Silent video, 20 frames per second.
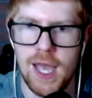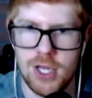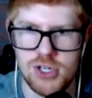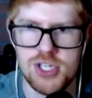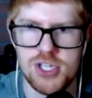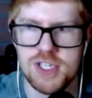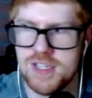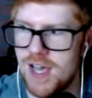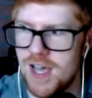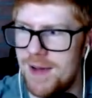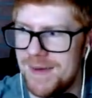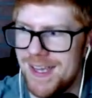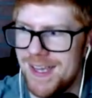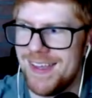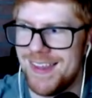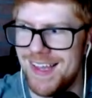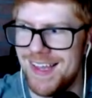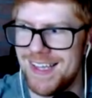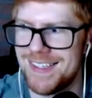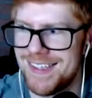She saw me.
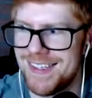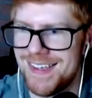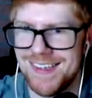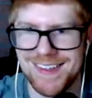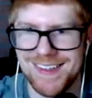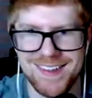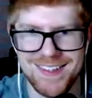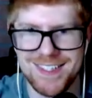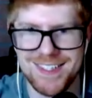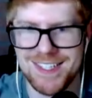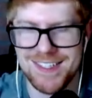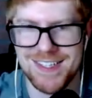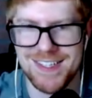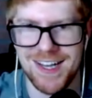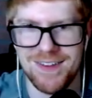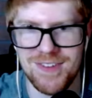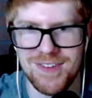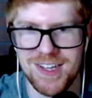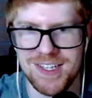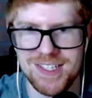That's it. She
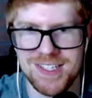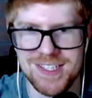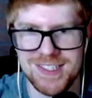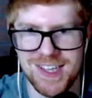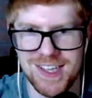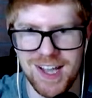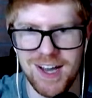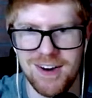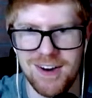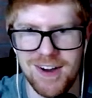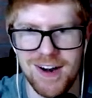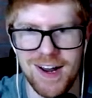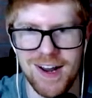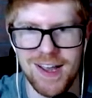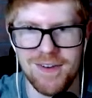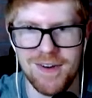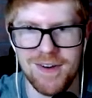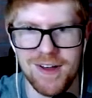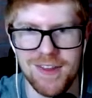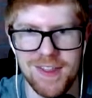saw me, and she's like, oh, all
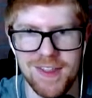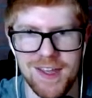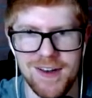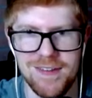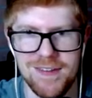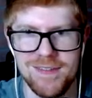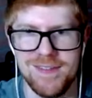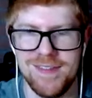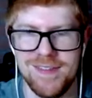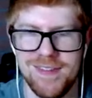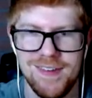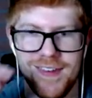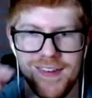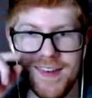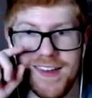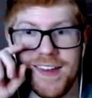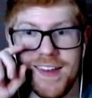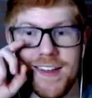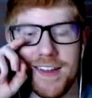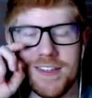right, well then.
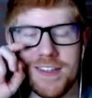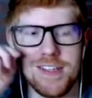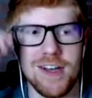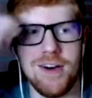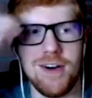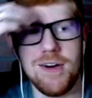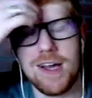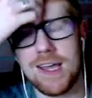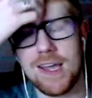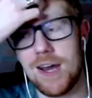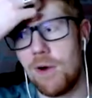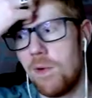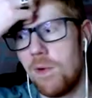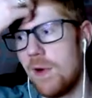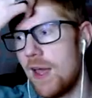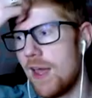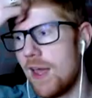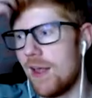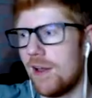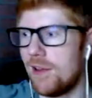So I gotta
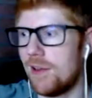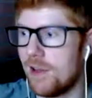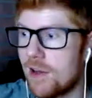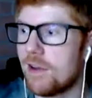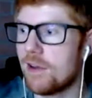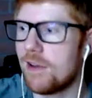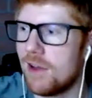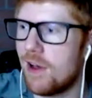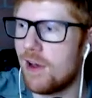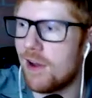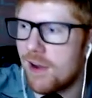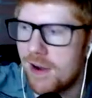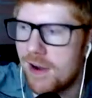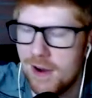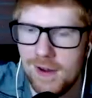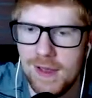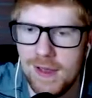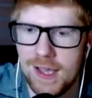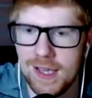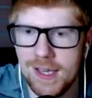wait a little
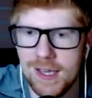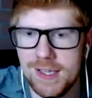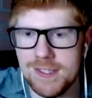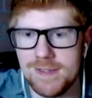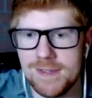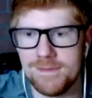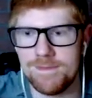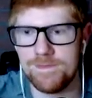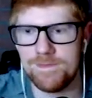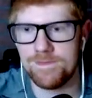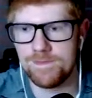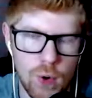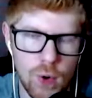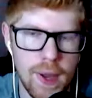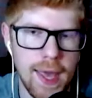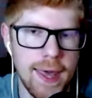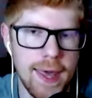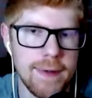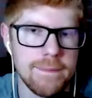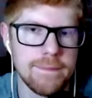longer, I guess.
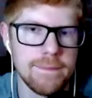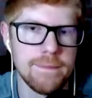Okay.